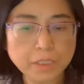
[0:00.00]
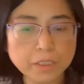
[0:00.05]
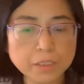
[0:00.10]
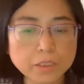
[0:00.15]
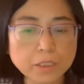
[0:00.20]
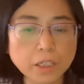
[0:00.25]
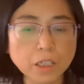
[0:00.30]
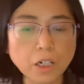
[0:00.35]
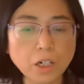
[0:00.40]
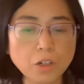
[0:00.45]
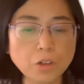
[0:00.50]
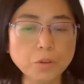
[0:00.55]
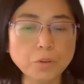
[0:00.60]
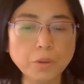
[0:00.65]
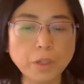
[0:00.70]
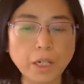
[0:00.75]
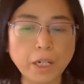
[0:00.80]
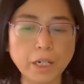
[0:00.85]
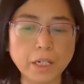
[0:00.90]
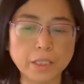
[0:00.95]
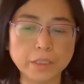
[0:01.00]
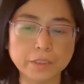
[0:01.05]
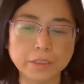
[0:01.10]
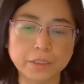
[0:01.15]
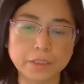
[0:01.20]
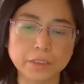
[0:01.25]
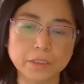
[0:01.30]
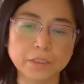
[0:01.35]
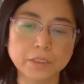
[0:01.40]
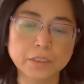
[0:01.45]
The whole
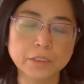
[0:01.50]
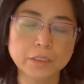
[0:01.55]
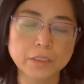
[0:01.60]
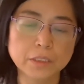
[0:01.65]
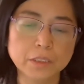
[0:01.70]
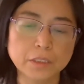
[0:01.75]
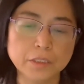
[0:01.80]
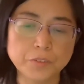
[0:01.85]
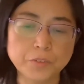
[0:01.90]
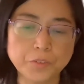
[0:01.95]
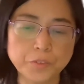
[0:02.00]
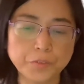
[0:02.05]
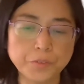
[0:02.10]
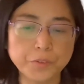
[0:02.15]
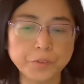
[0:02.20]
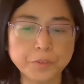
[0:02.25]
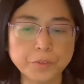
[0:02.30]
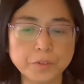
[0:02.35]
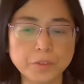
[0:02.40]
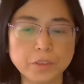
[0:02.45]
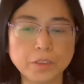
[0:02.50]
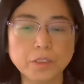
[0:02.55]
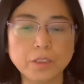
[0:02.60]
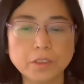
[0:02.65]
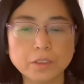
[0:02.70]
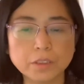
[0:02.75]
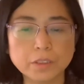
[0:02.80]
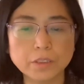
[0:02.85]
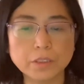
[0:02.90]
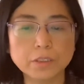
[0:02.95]
headache. If you feel
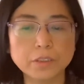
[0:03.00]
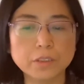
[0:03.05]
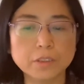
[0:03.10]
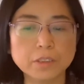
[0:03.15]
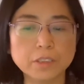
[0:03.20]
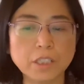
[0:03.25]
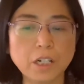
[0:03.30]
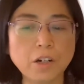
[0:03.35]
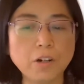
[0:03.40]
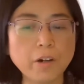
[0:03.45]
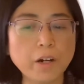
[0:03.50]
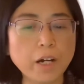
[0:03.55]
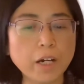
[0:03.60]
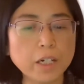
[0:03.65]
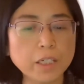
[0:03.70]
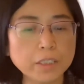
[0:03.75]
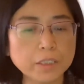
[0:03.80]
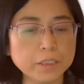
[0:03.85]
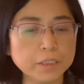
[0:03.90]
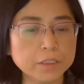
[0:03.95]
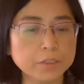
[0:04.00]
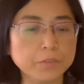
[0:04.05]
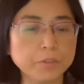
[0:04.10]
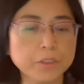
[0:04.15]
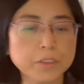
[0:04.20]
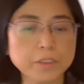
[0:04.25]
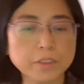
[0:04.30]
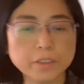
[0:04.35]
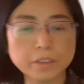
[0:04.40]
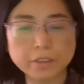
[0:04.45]
that it's a dull headache
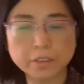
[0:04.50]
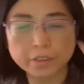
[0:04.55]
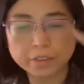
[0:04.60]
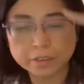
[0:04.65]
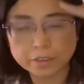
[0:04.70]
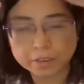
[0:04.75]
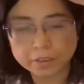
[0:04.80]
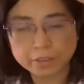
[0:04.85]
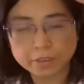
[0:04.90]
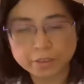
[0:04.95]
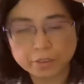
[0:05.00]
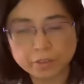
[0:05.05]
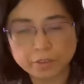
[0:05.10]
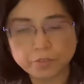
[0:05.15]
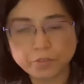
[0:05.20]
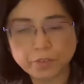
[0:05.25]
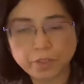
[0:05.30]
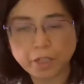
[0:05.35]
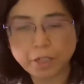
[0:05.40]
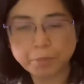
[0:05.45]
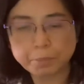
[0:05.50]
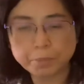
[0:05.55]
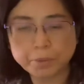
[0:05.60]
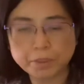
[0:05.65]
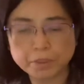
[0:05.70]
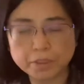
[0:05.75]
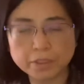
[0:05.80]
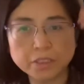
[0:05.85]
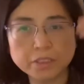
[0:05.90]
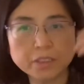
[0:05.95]
with a sensation of
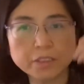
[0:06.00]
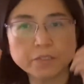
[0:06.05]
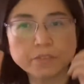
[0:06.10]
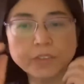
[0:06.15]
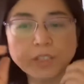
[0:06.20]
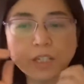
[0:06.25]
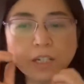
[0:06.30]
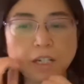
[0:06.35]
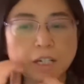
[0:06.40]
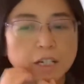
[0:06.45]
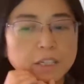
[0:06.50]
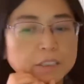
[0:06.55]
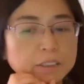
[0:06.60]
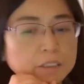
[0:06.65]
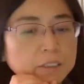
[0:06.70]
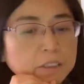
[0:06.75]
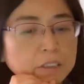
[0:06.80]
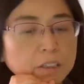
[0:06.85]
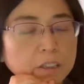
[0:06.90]
emptiness of the head,